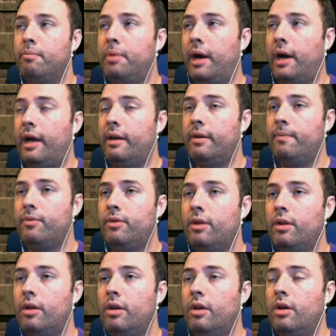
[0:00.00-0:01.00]
but
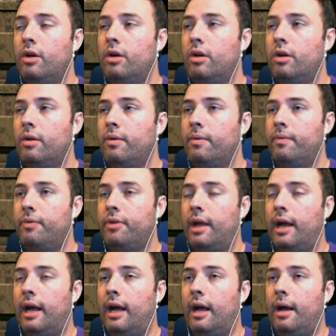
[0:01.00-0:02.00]

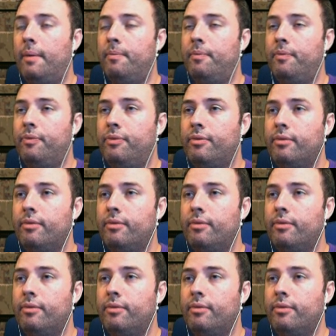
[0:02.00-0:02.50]
um,